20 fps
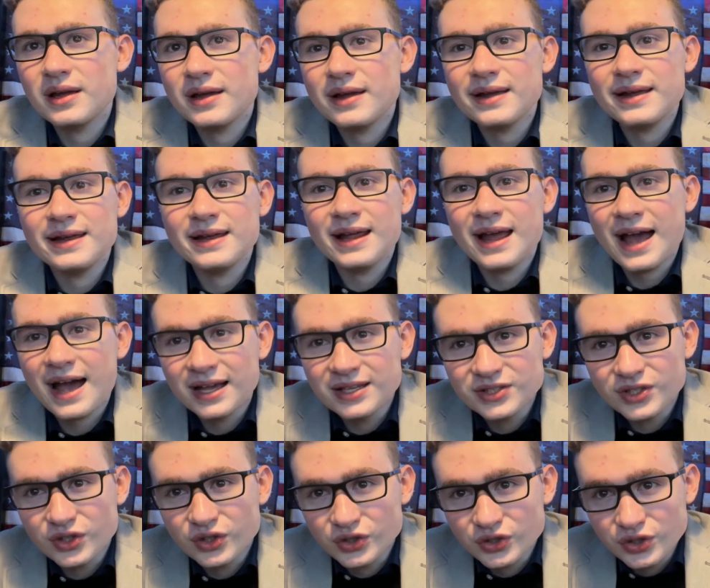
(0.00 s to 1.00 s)
It has
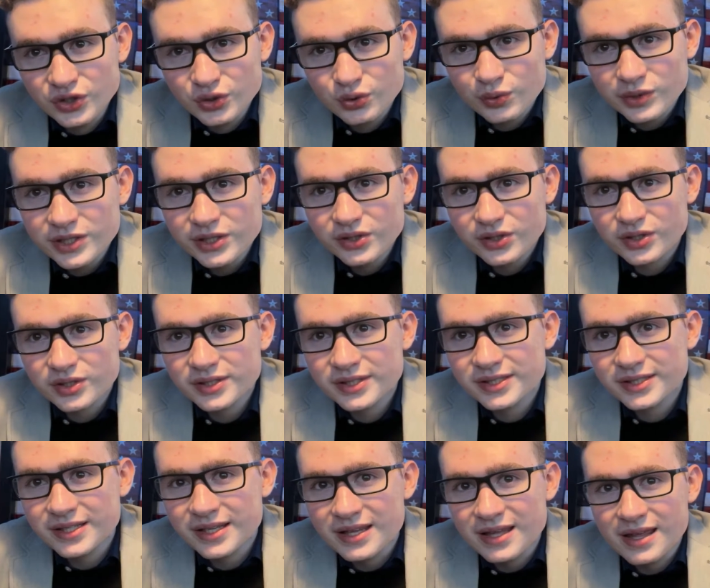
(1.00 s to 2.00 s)
120
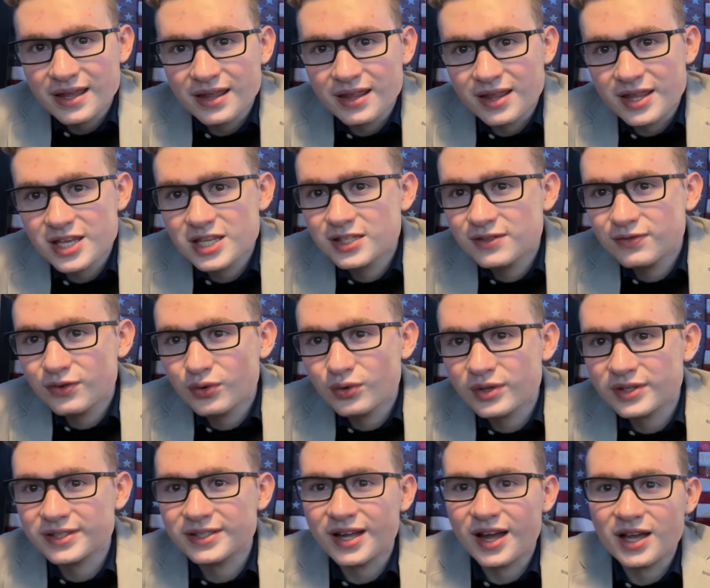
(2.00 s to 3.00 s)
hertz. This phone
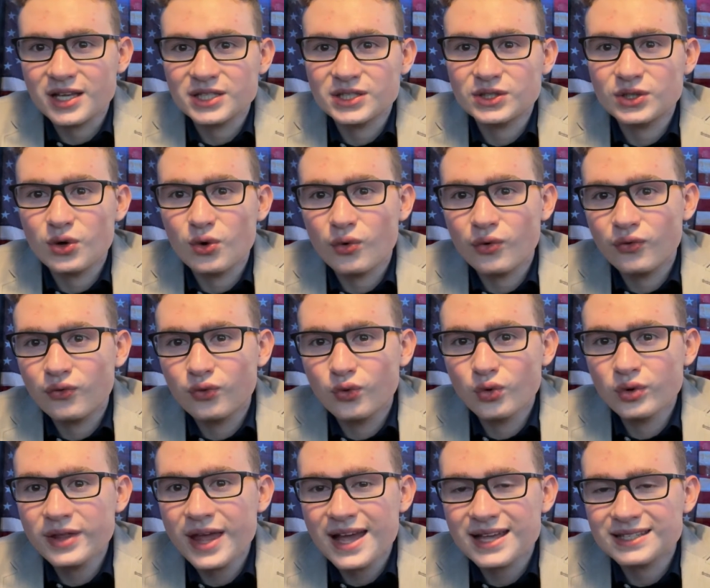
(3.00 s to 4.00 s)
does not. So
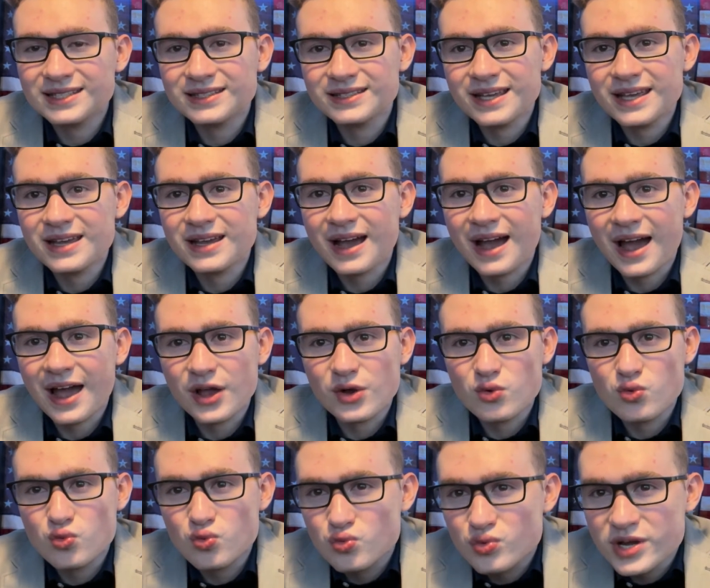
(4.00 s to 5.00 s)
for that sake, I
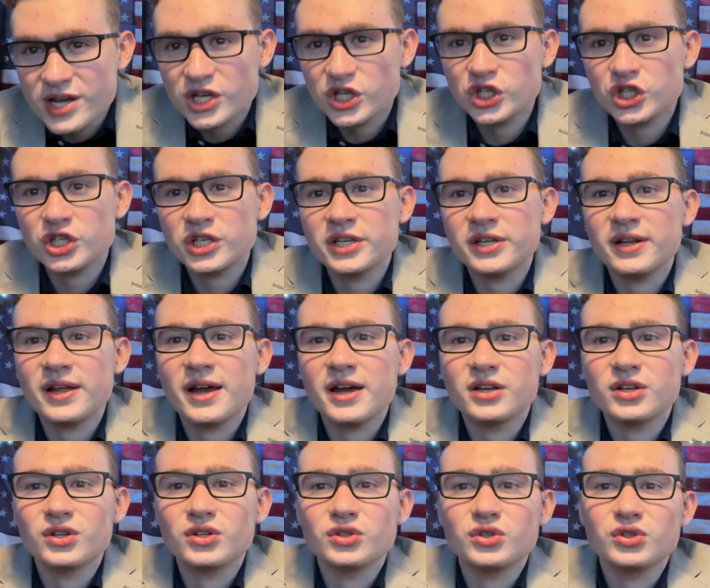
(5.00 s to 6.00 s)
wish it had
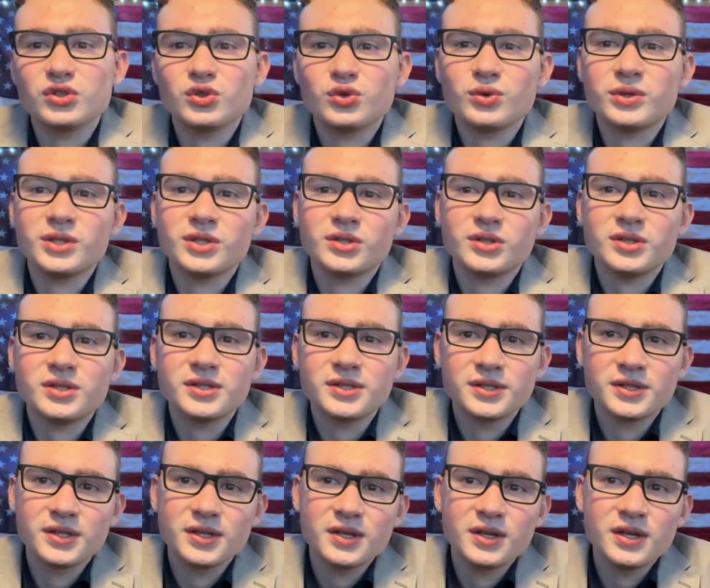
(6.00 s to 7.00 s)
120
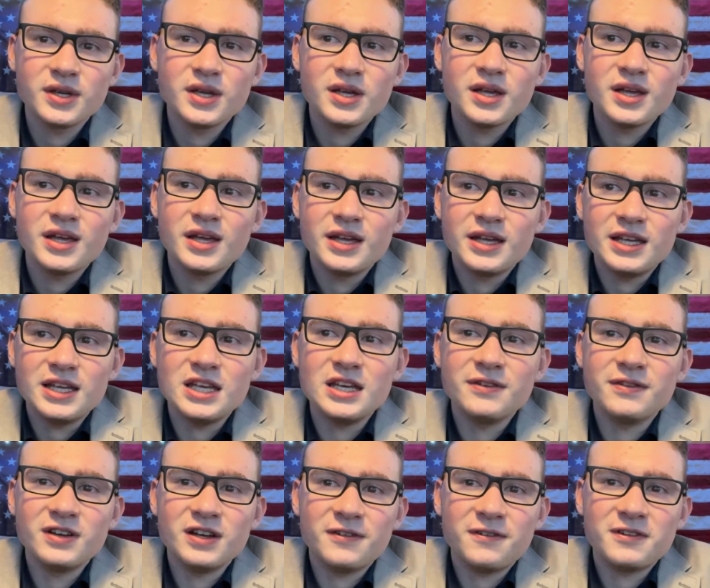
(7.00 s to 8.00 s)
hertz.
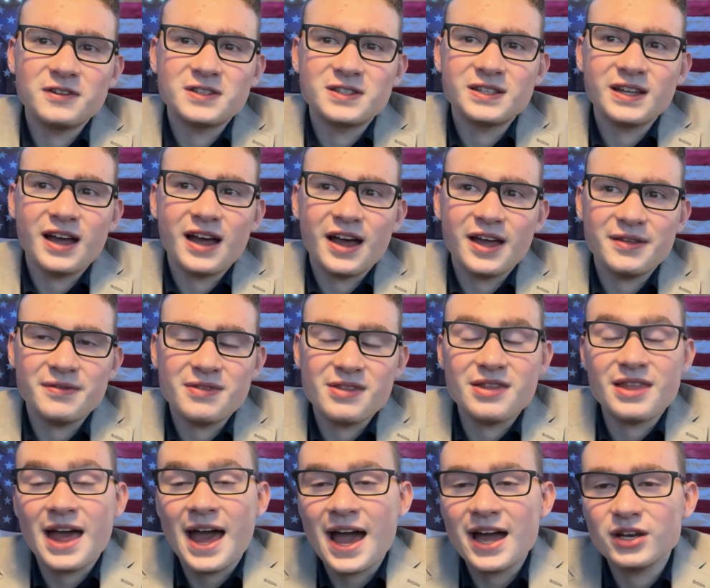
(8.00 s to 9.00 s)
Even if it's not
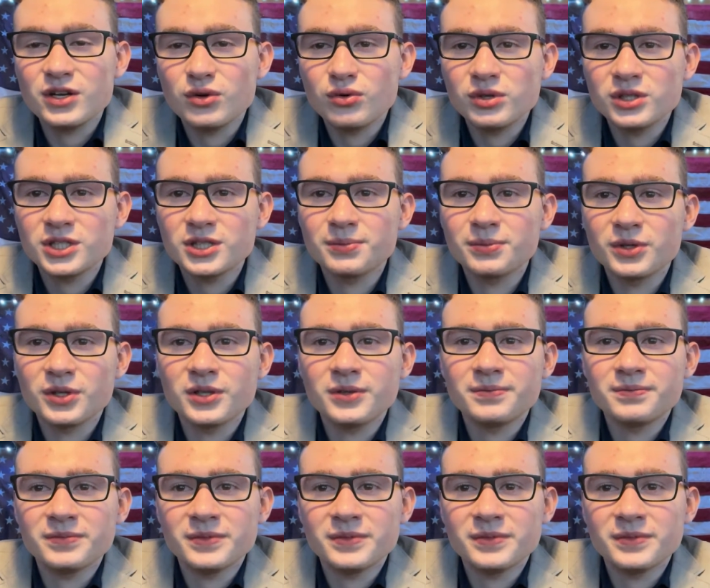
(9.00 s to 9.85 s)
that noticeable,